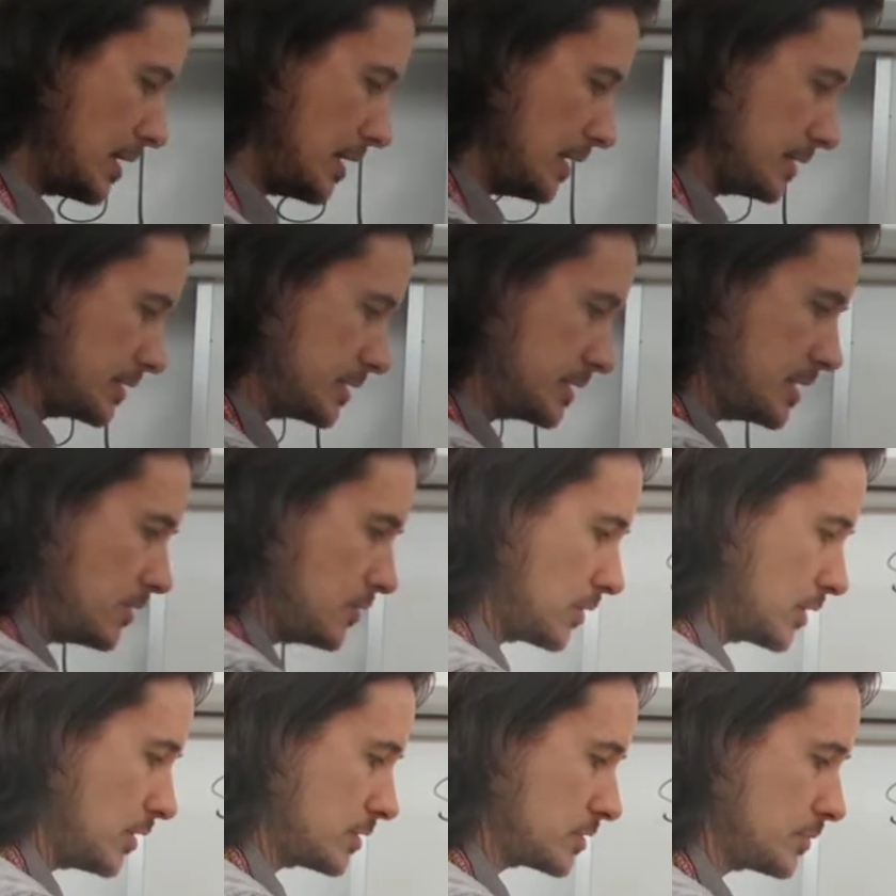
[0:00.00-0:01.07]
Cu
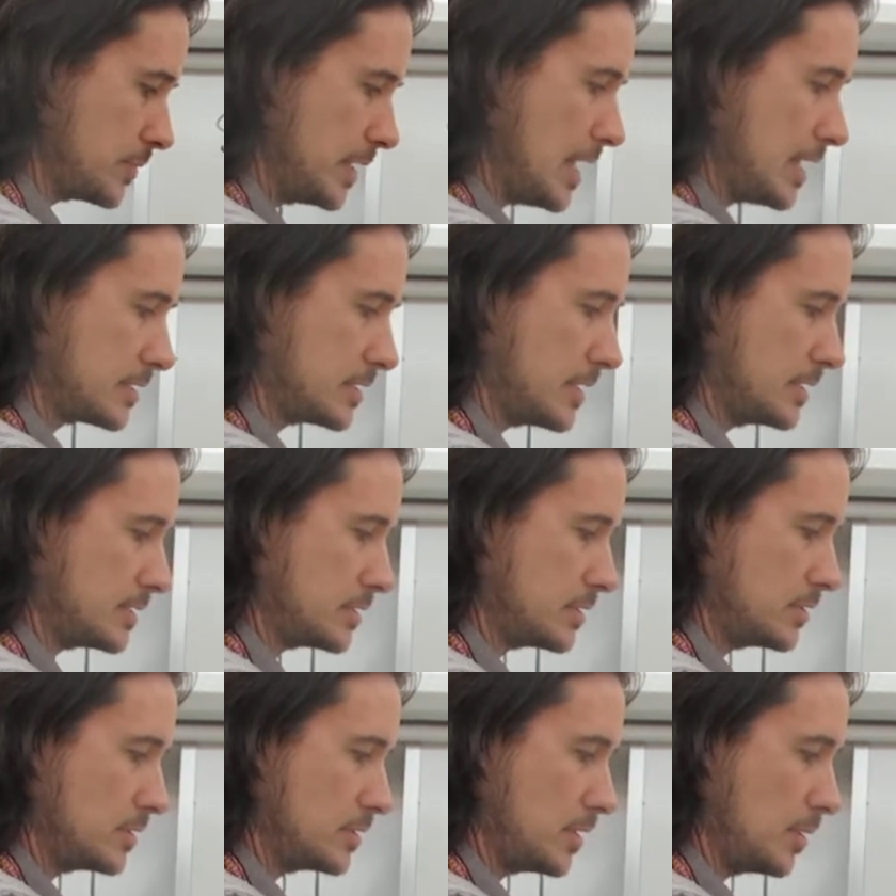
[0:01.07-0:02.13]
can also be oxidized
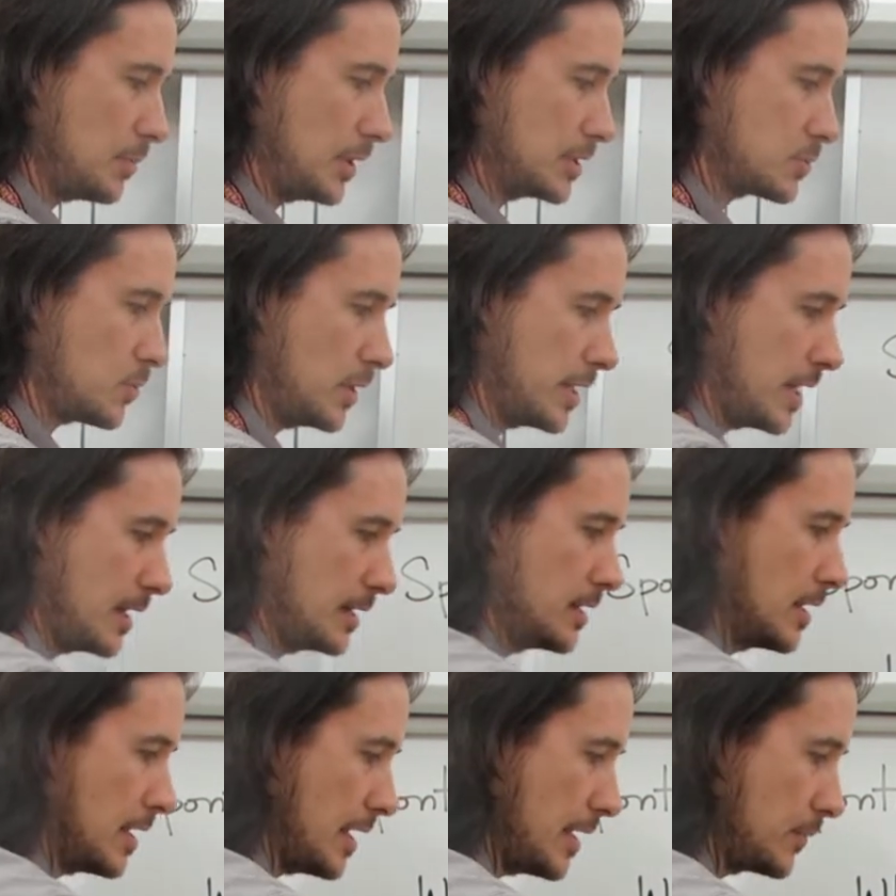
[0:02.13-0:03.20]
to a +1 ion,
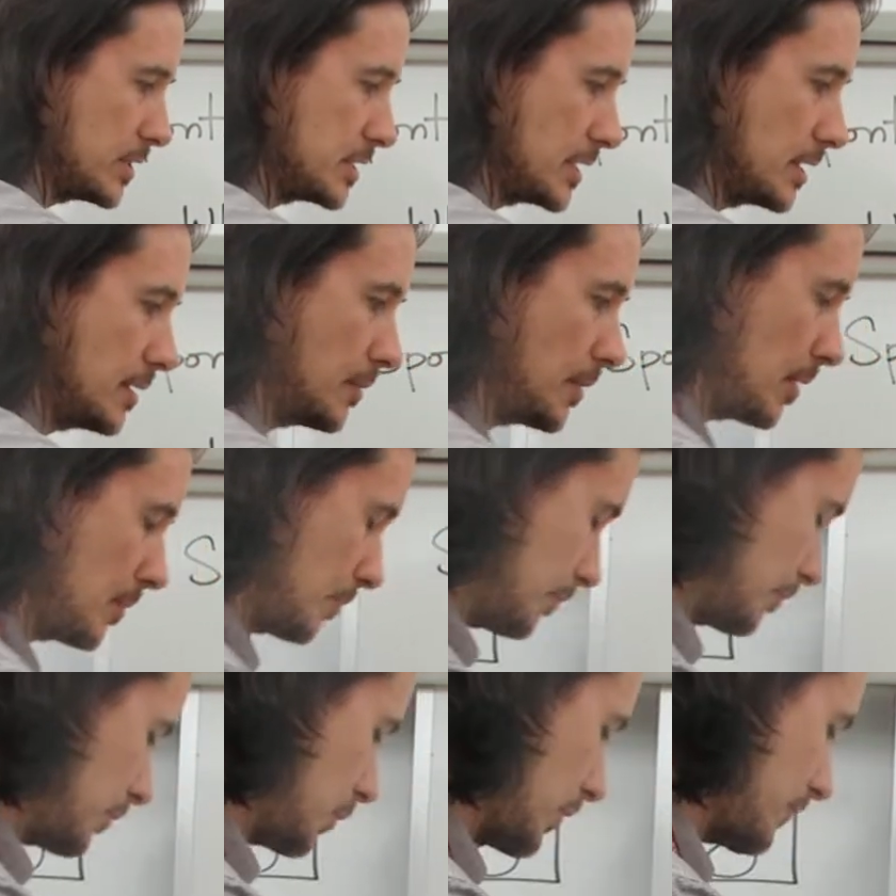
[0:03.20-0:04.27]
and we see a
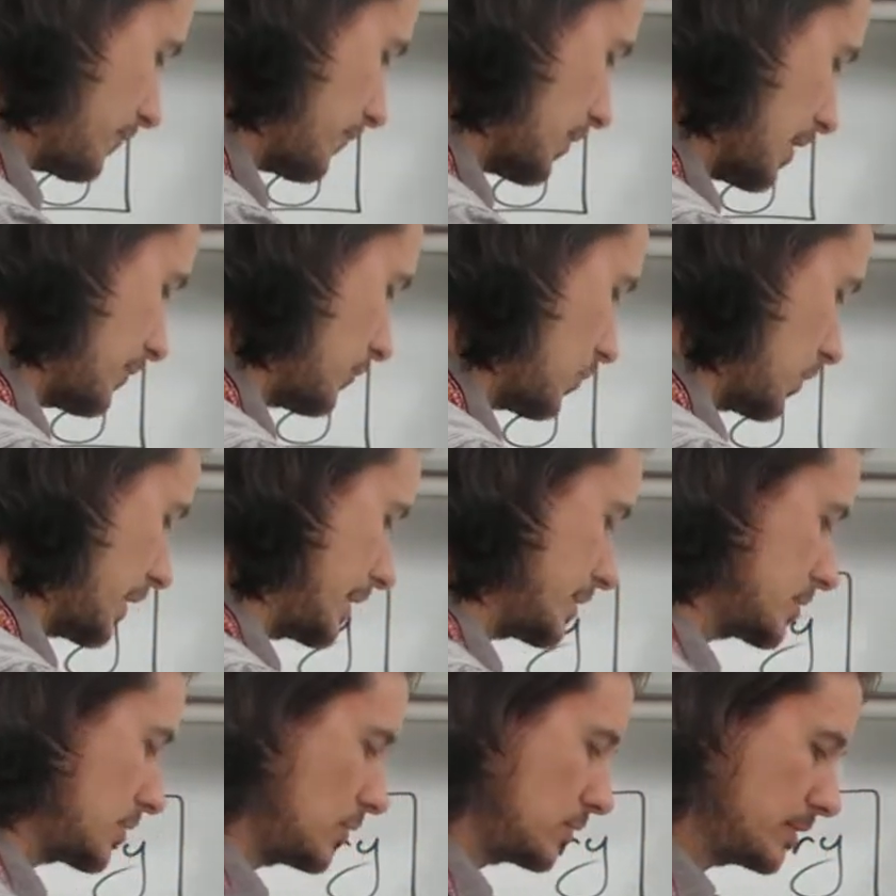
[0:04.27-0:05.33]
0.518,
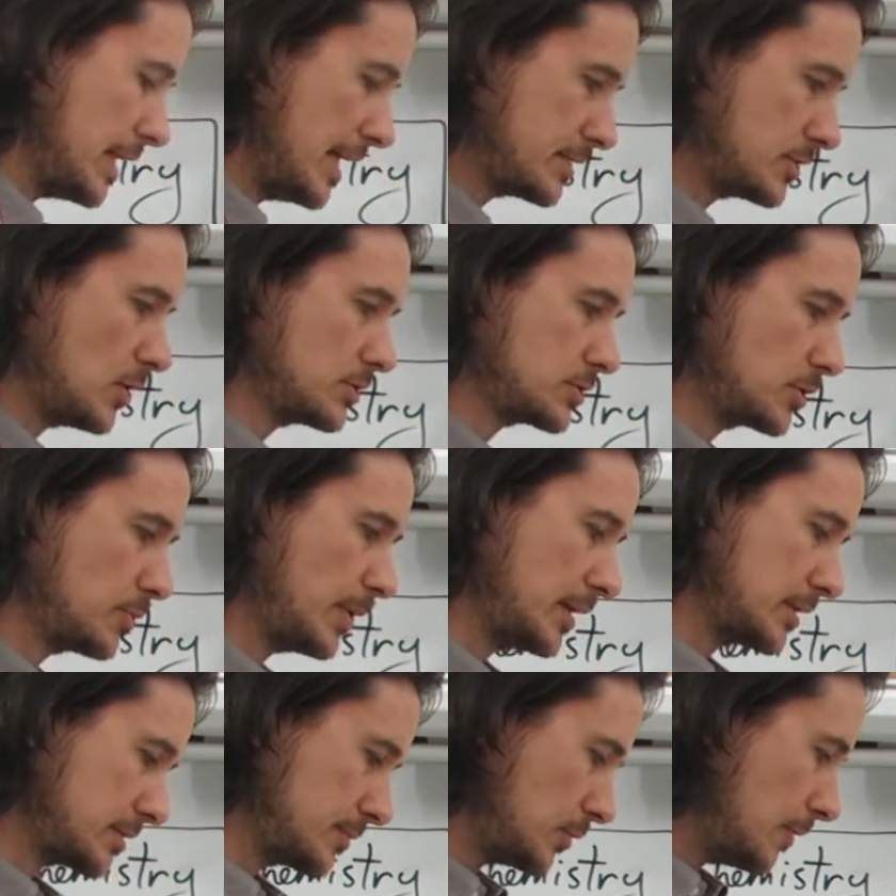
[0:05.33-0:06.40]
so that's also
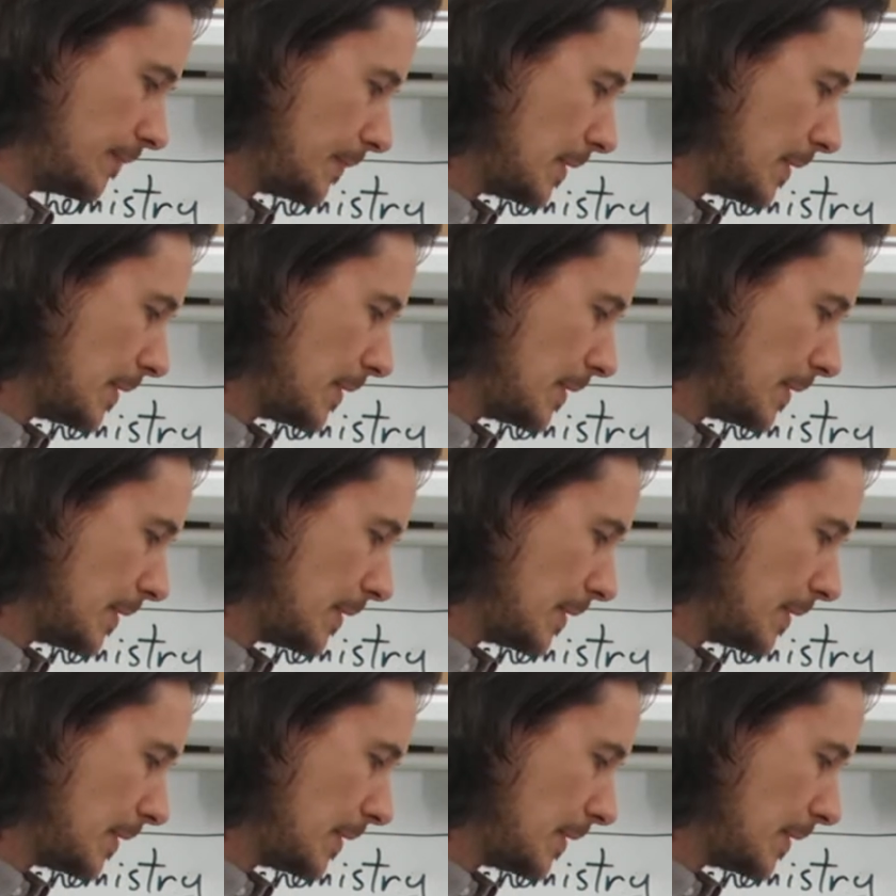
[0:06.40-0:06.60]
possible.